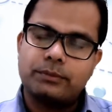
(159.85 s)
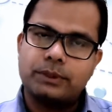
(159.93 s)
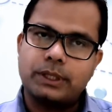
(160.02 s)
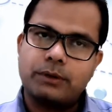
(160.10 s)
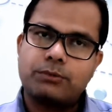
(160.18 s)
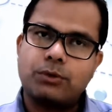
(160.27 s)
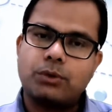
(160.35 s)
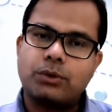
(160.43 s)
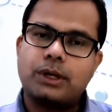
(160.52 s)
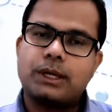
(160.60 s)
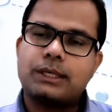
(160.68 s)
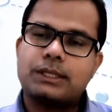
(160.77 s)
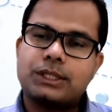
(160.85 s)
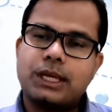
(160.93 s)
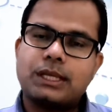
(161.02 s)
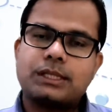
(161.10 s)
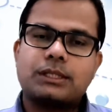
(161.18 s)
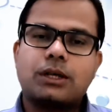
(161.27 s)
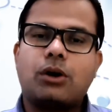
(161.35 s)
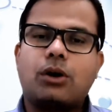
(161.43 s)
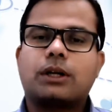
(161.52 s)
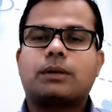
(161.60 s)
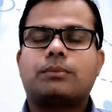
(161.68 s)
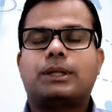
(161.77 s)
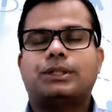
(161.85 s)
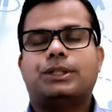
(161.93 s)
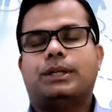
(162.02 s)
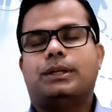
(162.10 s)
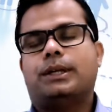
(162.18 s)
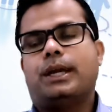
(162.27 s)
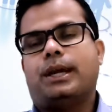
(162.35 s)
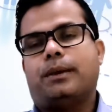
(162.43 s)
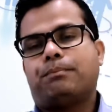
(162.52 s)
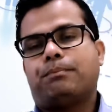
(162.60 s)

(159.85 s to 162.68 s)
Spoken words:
Therefore, change is the order of the day.